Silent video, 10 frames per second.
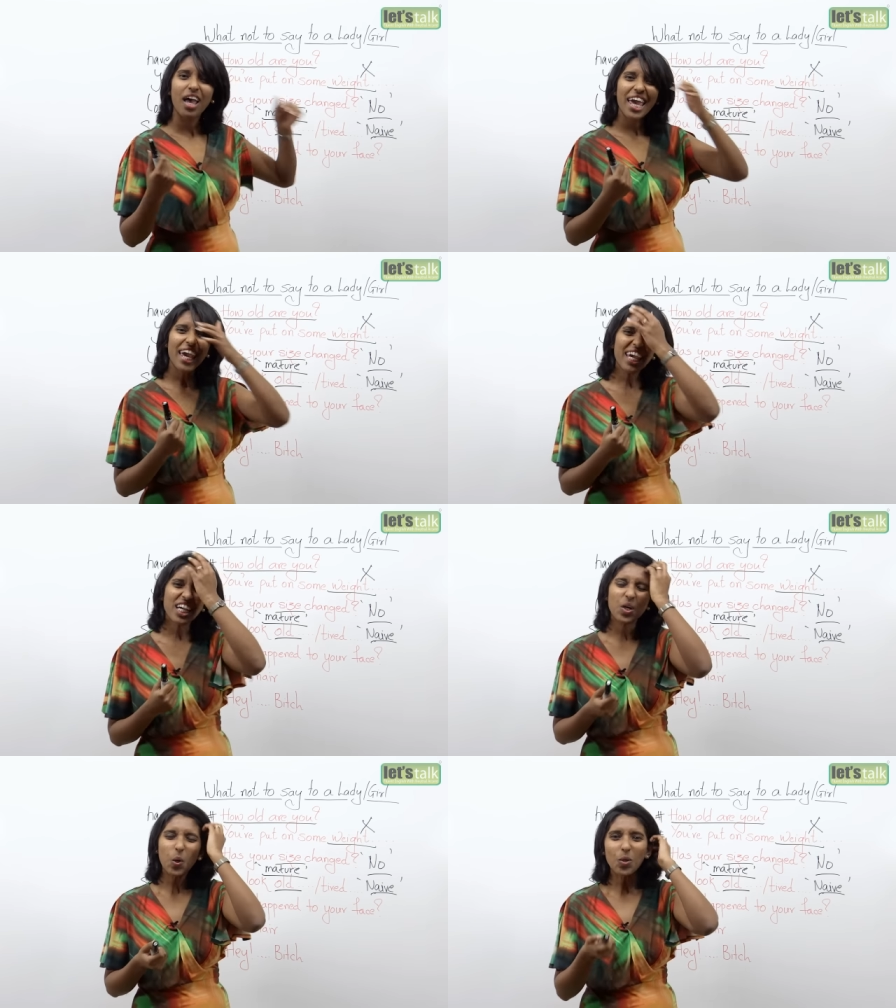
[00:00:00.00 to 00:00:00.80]

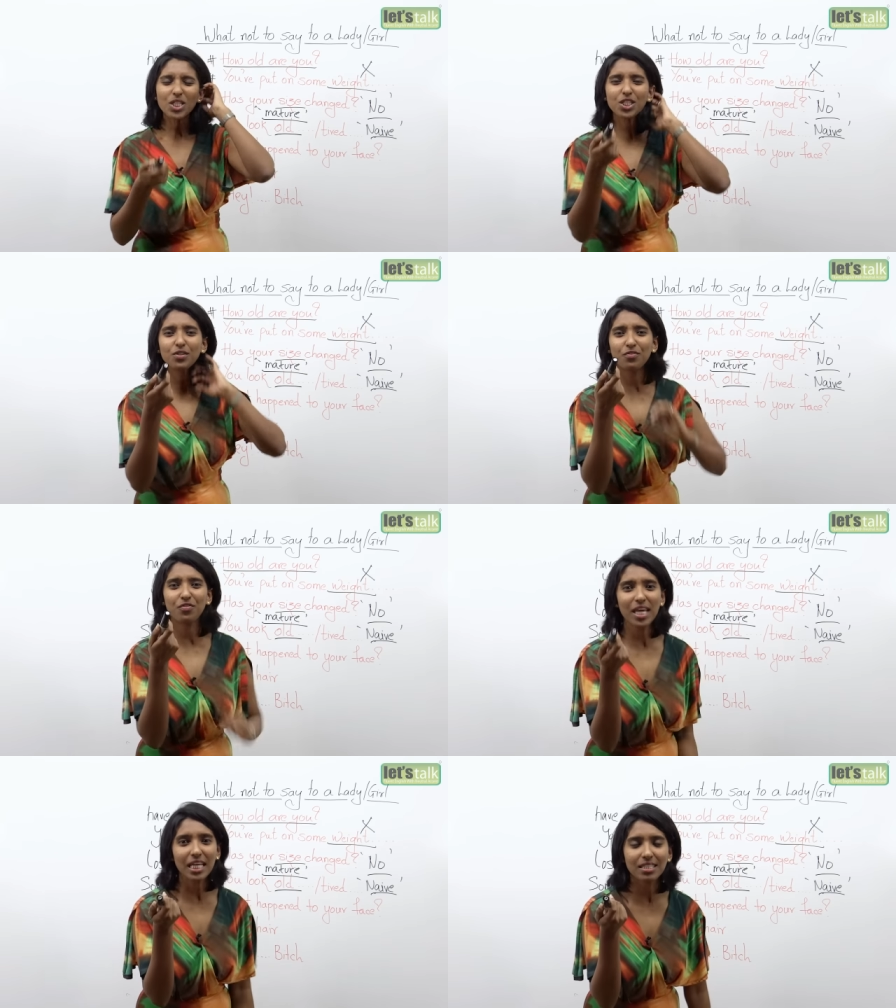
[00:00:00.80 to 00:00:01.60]
Hey, what's in your
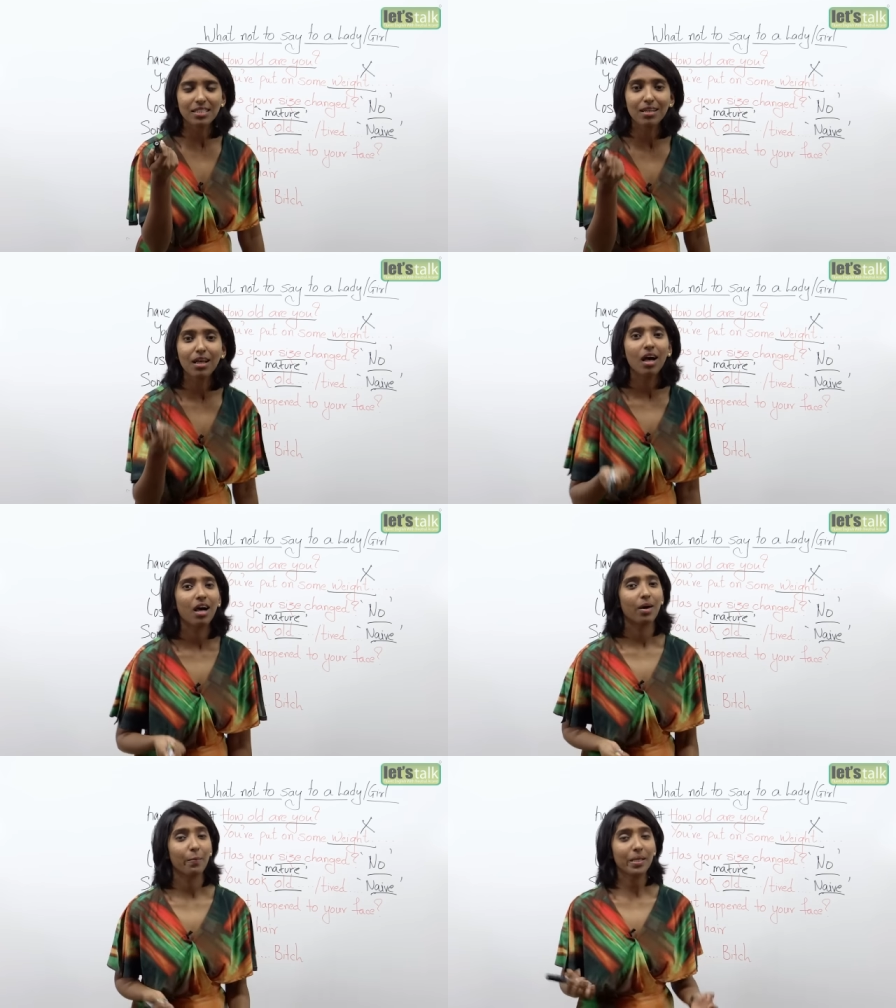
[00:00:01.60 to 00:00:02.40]
face?
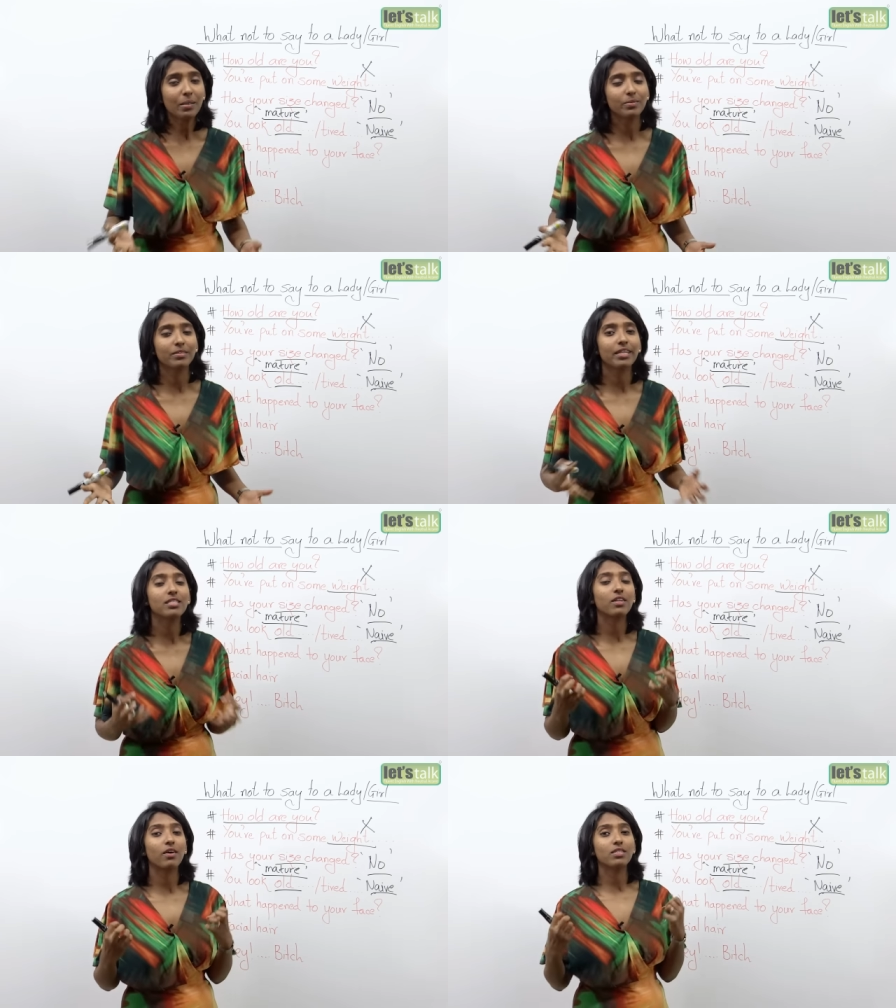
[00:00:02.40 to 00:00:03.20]
People,
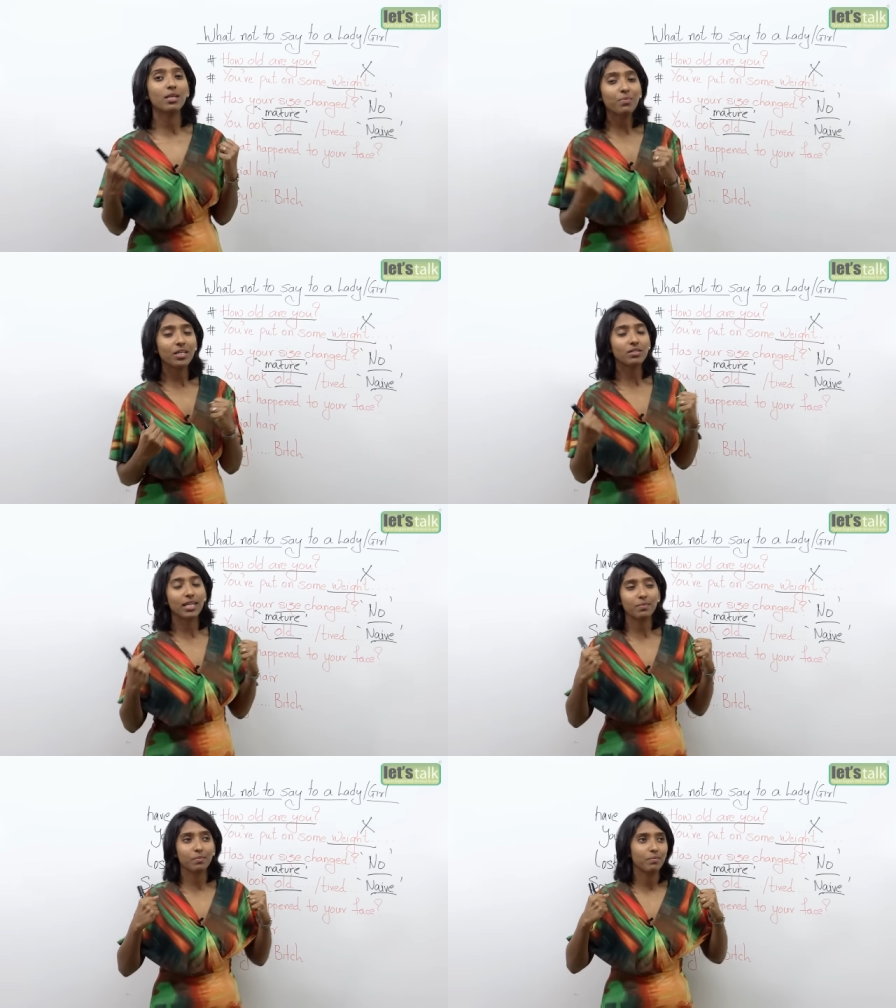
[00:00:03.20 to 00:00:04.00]
that's something
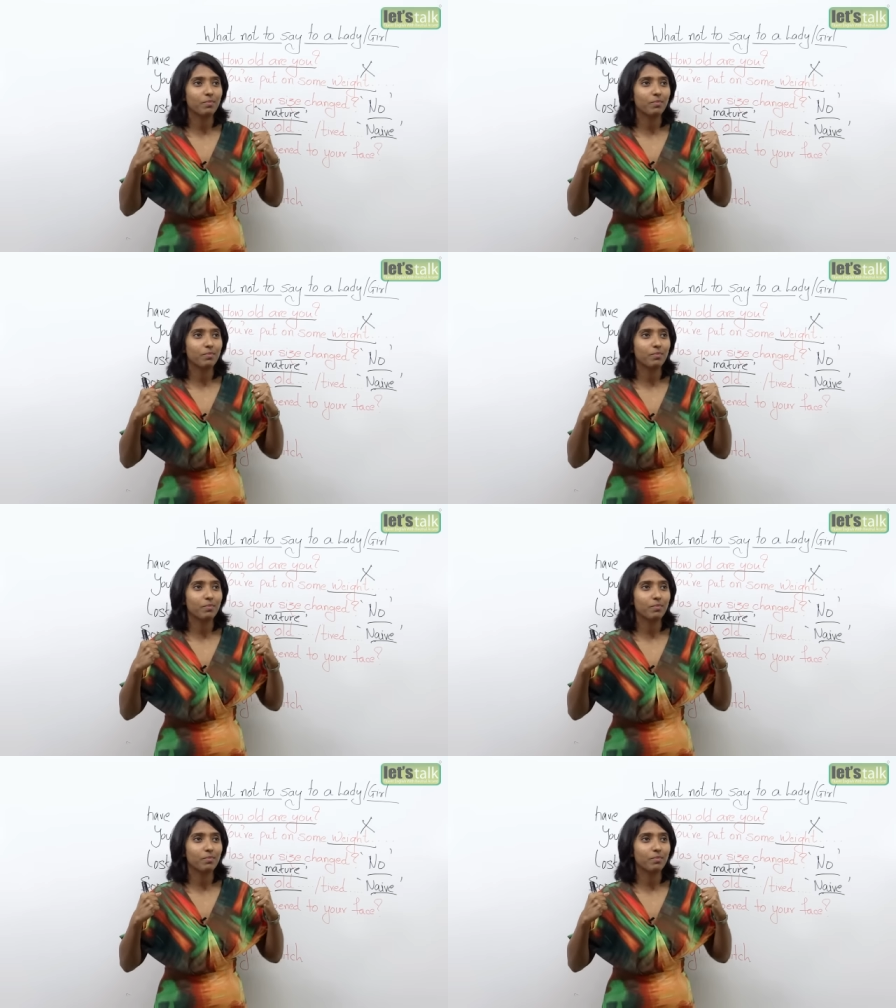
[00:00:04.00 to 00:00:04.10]
that